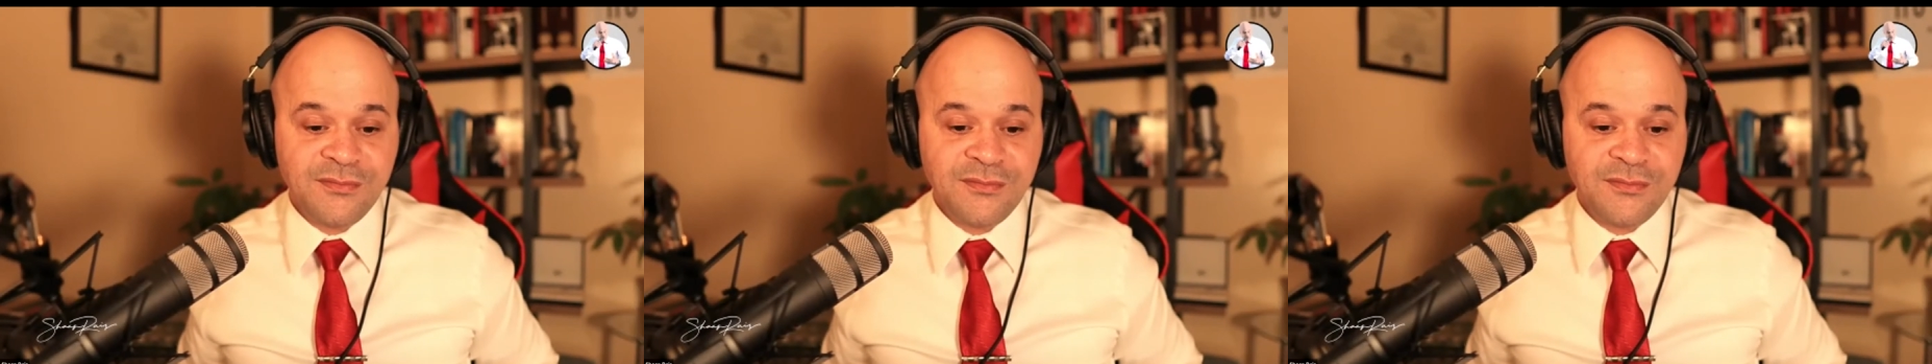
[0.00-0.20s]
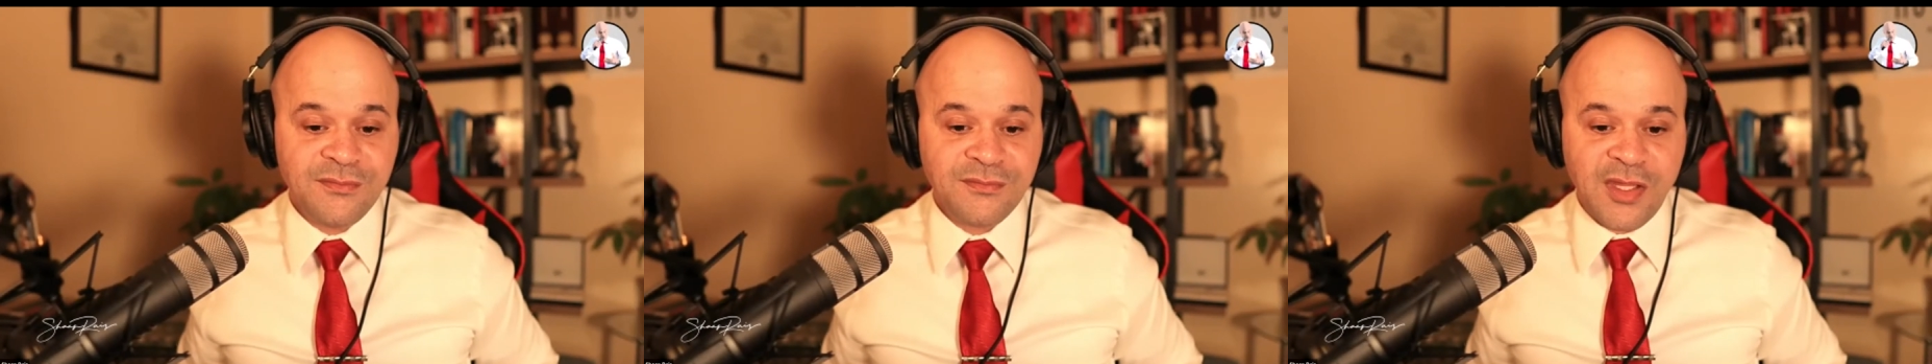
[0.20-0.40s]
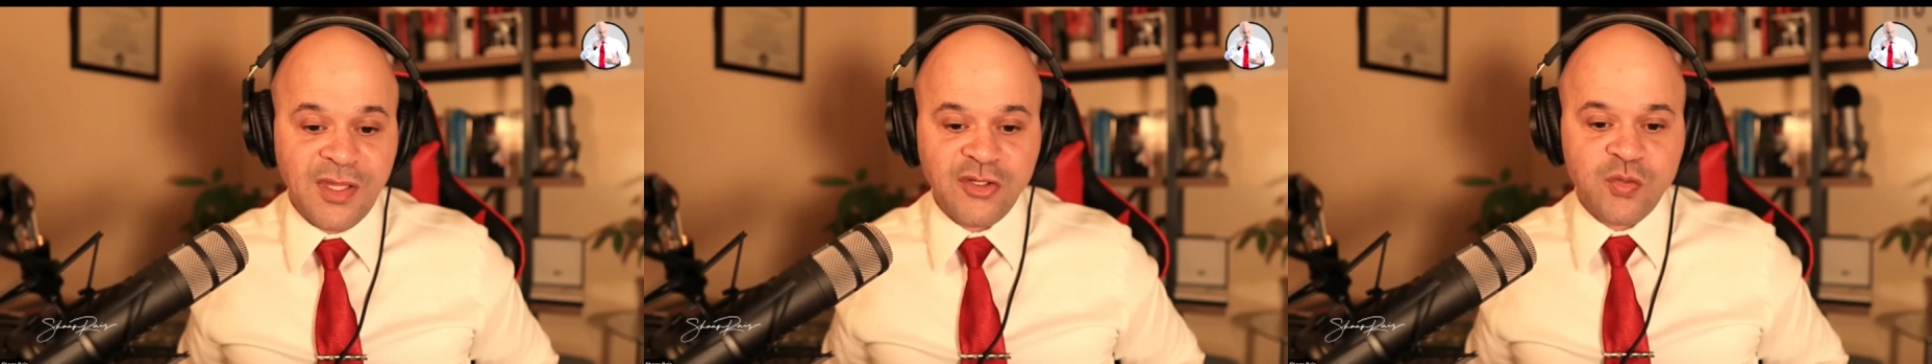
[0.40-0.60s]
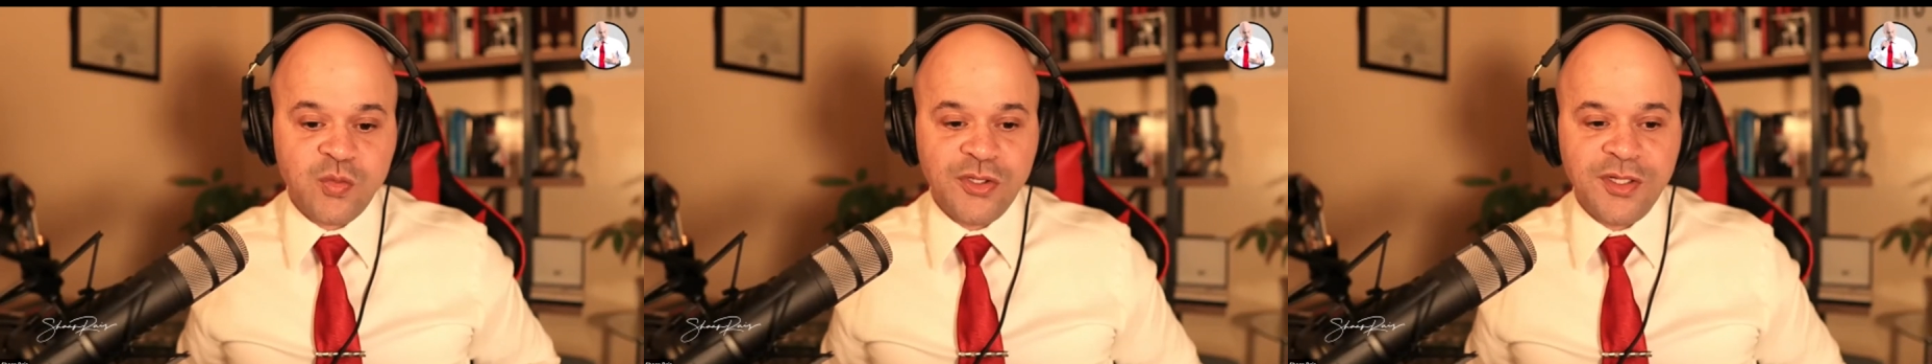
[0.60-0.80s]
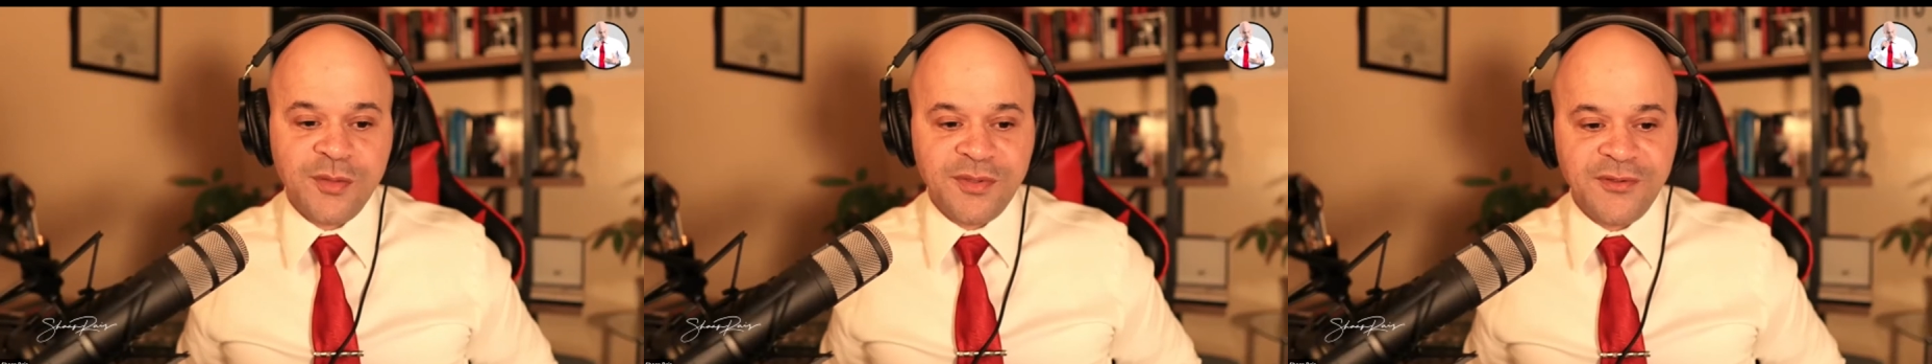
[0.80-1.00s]
They just
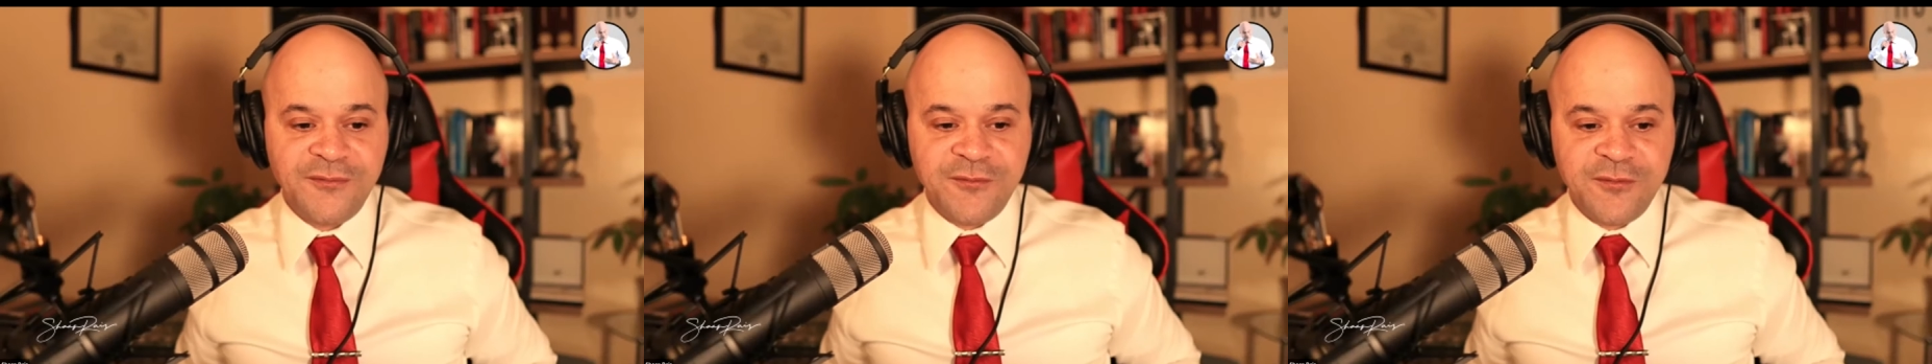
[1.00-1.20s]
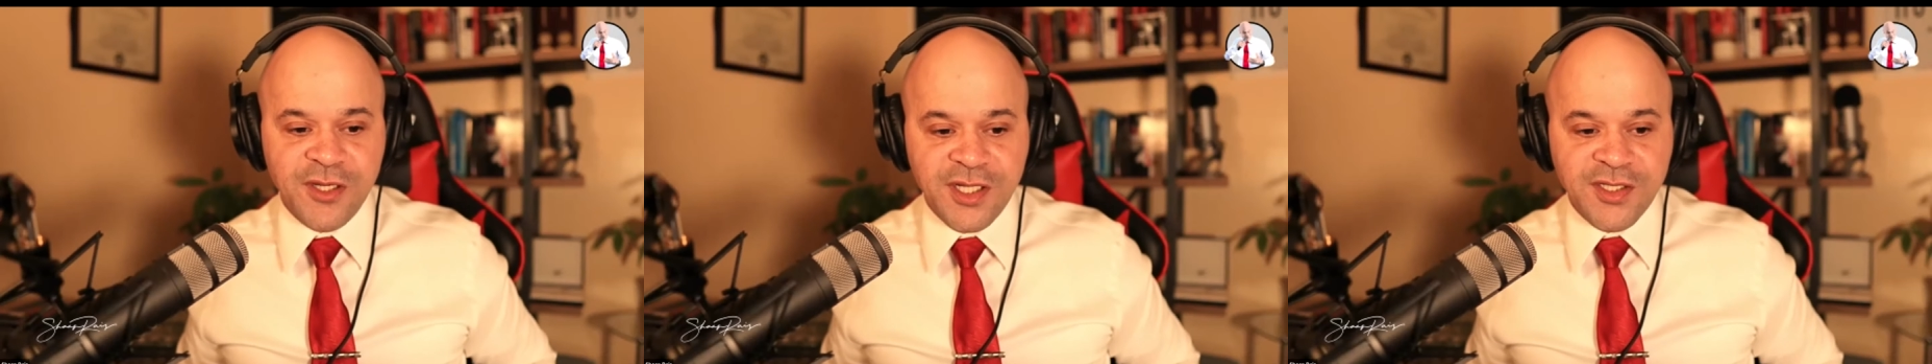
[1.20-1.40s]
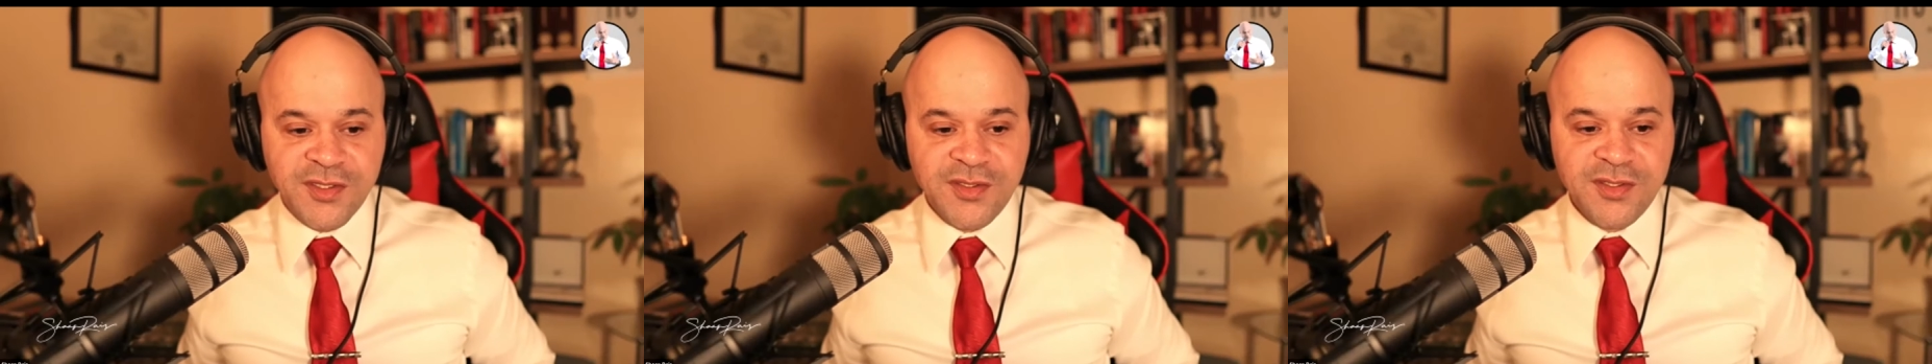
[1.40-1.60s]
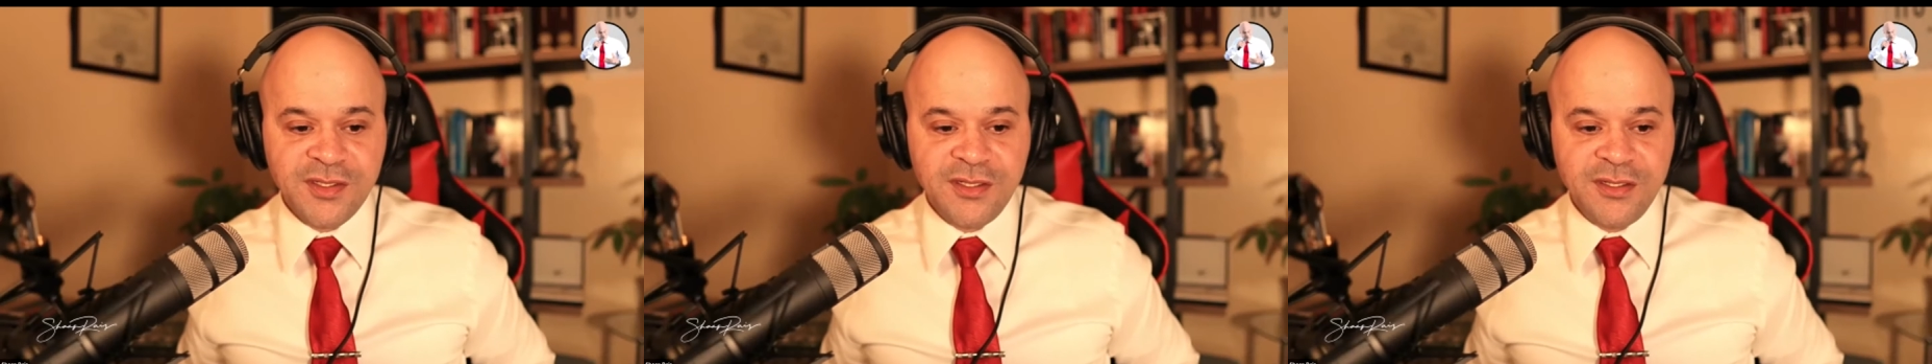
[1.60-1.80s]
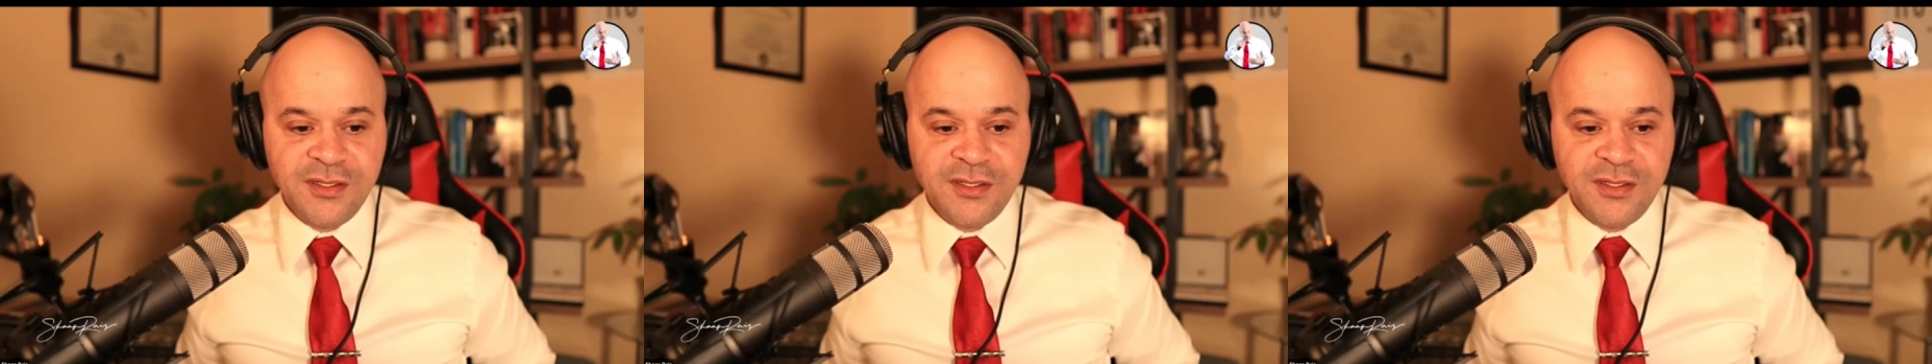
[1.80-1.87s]
wanted to be friends